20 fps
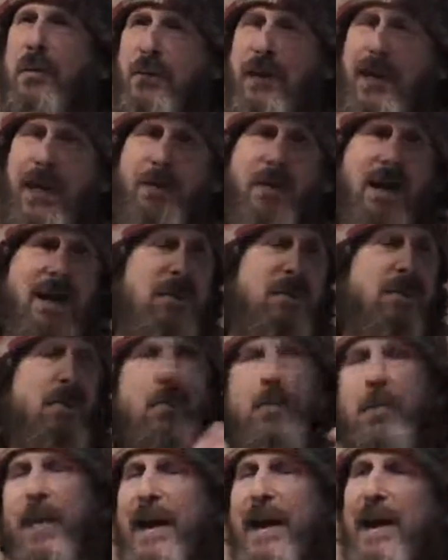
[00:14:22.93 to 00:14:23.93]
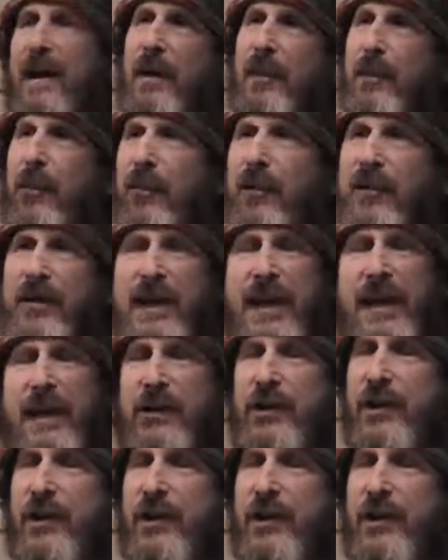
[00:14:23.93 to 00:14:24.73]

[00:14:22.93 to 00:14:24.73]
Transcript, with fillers: like my makeup birthday,